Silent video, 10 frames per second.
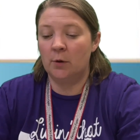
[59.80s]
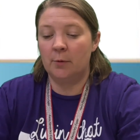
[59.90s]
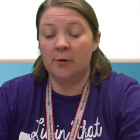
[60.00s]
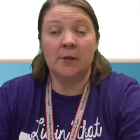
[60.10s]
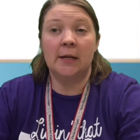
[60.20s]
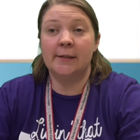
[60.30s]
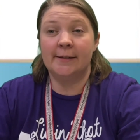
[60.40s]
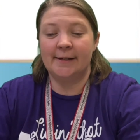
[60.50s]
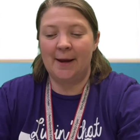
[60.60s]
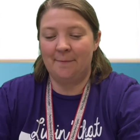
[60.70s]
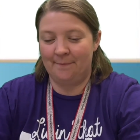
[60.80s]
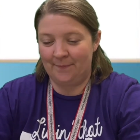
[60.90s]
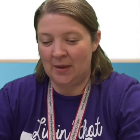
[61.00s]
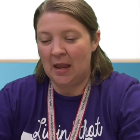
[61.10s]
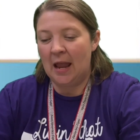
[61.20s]
birthdays today.
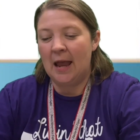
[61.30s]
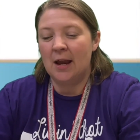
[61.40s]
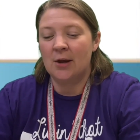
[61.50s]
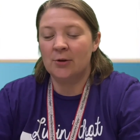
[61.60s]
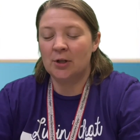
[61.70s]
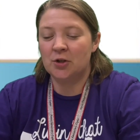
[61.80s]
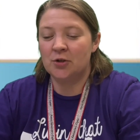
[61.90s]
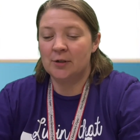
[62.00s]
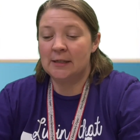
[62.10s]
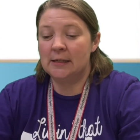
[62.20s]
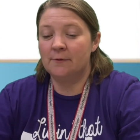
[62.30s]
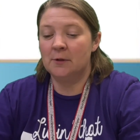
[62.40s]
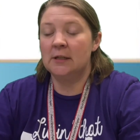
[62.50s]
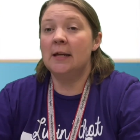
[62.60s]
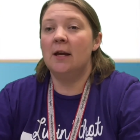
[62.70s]
Your lunch choices
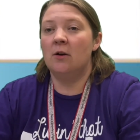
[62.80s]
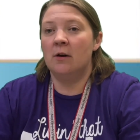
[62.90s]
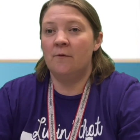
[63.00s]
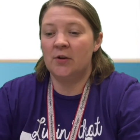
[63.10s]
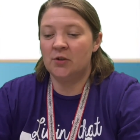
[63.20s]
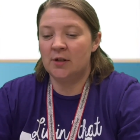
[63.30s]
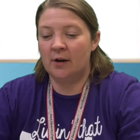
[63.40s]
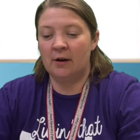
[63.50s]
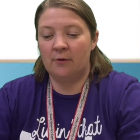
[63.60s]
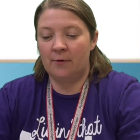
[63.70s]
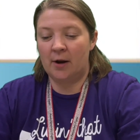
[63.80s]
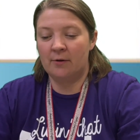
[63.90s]
for today are vegetarian fried